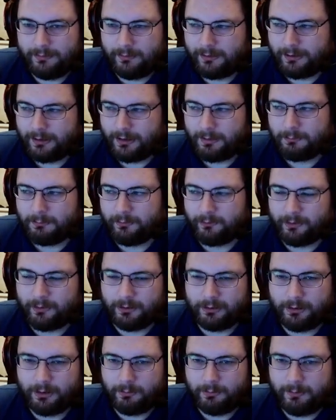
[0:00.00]
the numbers are a
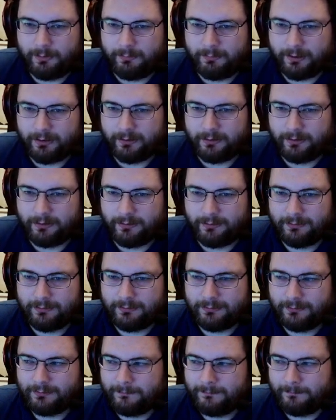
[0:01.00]
little bit bigger,
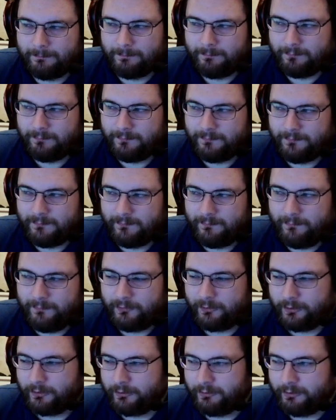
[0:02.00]

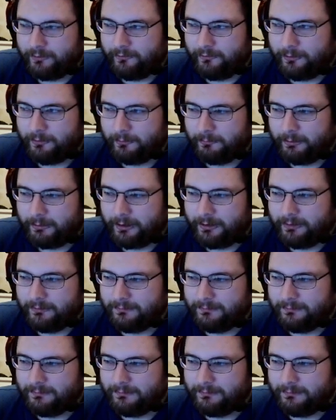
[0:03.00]
so they're easier to read.